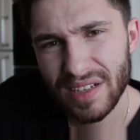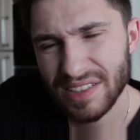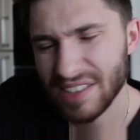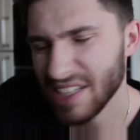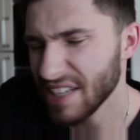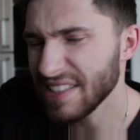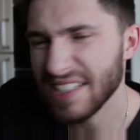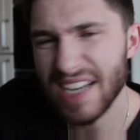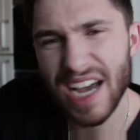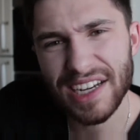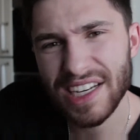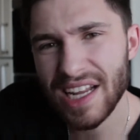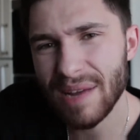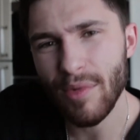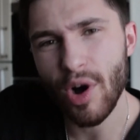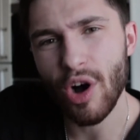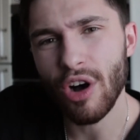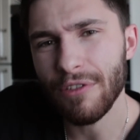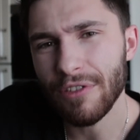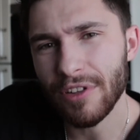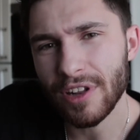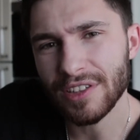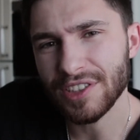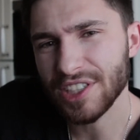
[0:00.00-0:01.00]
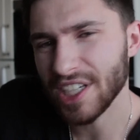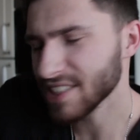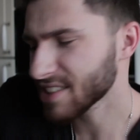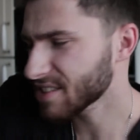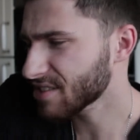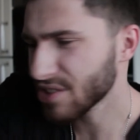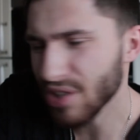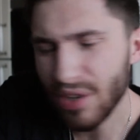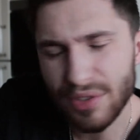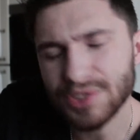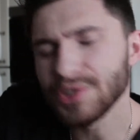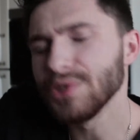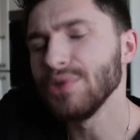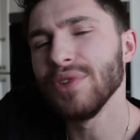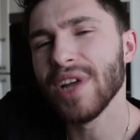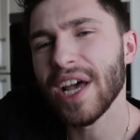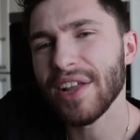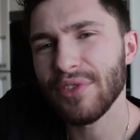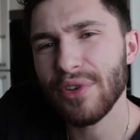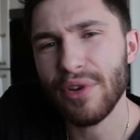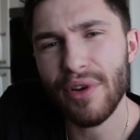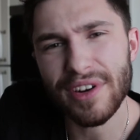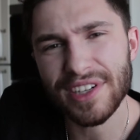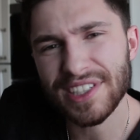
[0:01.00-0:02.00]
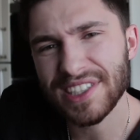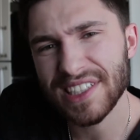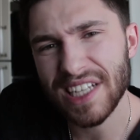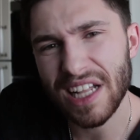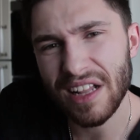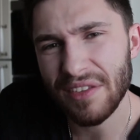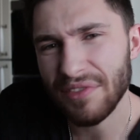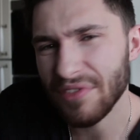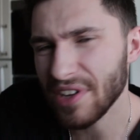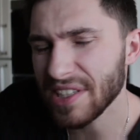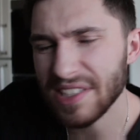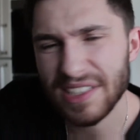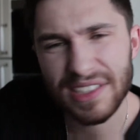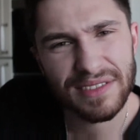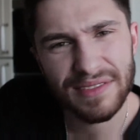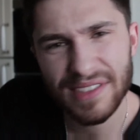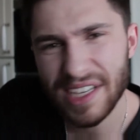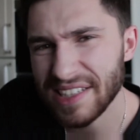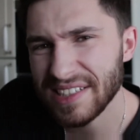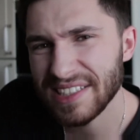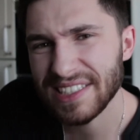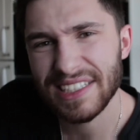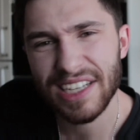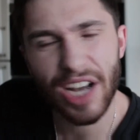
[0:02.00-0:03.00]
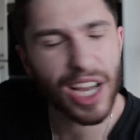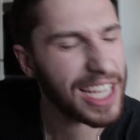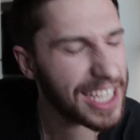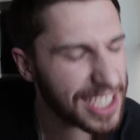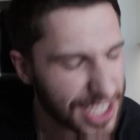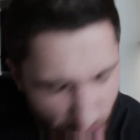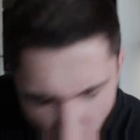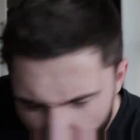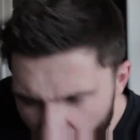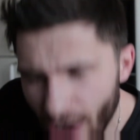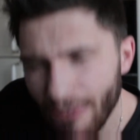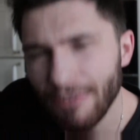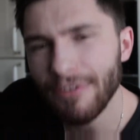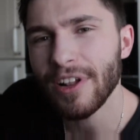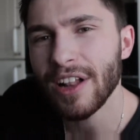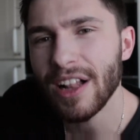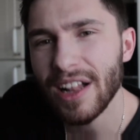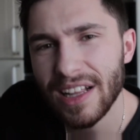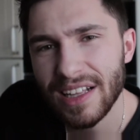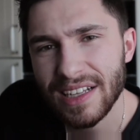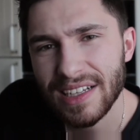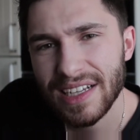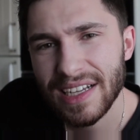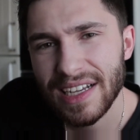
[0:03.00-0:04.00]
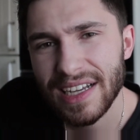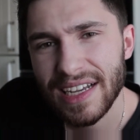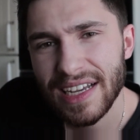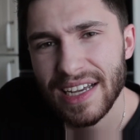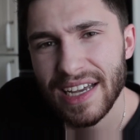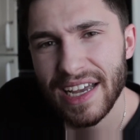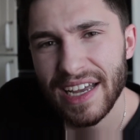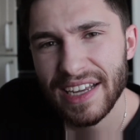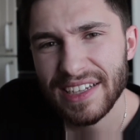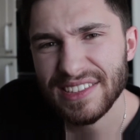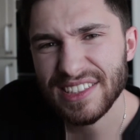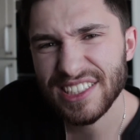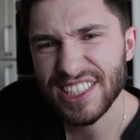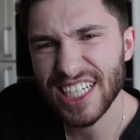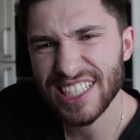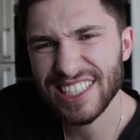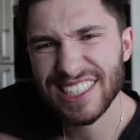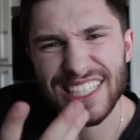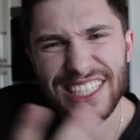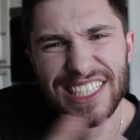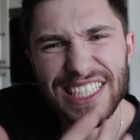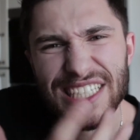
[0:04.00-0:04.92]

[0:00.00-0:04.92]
it's goddamn awful. Just don't do that to yourself. It's awful. Just the